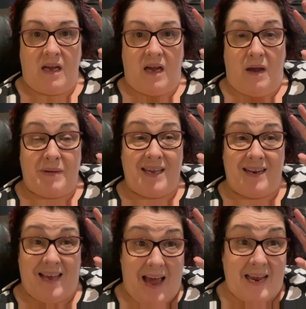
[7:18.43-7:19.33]
I've been
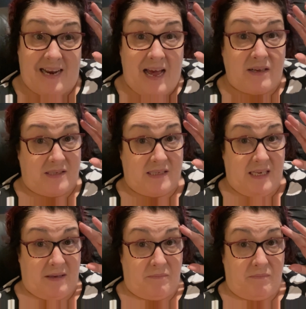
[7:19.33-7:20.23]
getting 8 hours
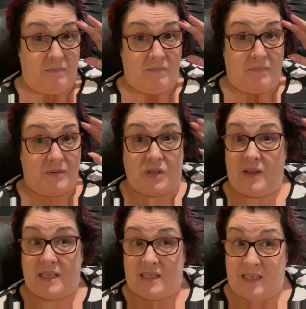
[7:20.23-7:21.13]
sleep. So
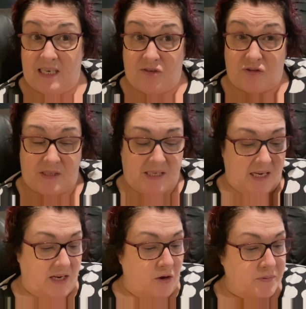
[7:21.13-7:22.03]
that's an
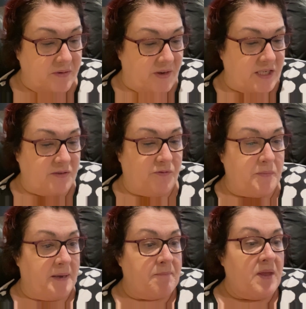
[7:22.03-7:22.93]
interesting observation for
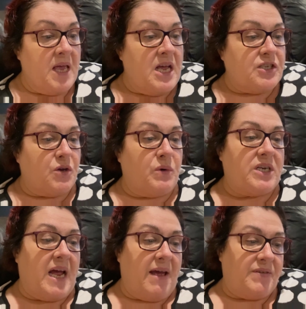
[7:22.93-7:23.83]
me. So what did
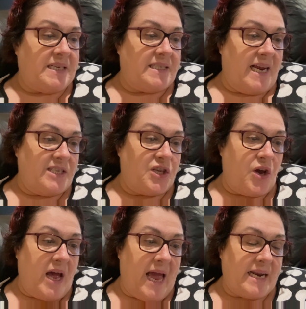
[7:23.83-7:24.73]
I have yesterday? So
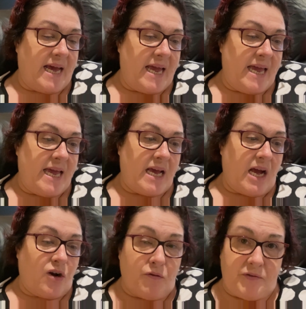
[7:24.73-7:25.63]
I had a
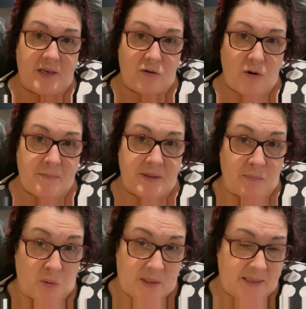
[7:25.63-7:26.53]
coffee and cream in the
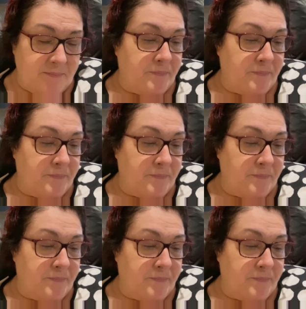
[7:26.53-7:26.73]
morning.